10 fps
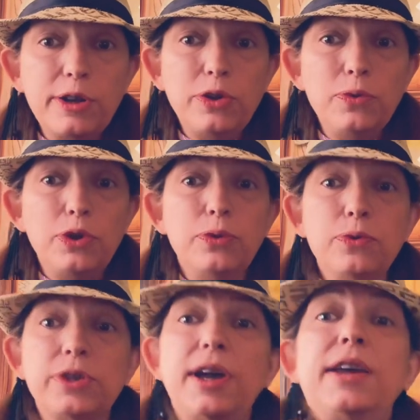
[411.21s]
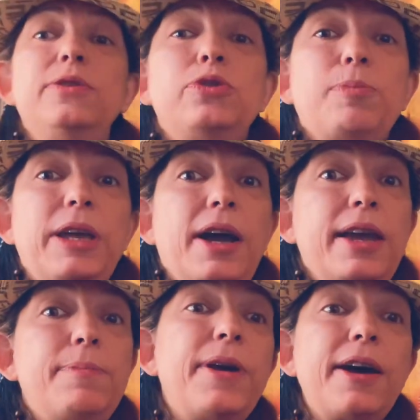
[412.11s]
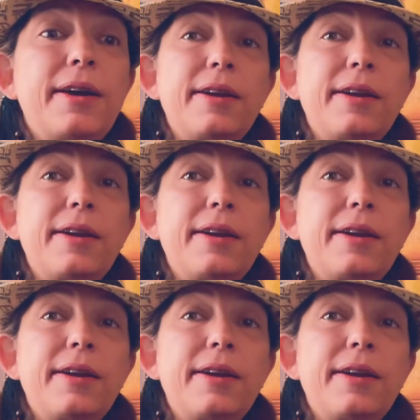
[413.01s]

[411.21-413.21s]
I use my iPad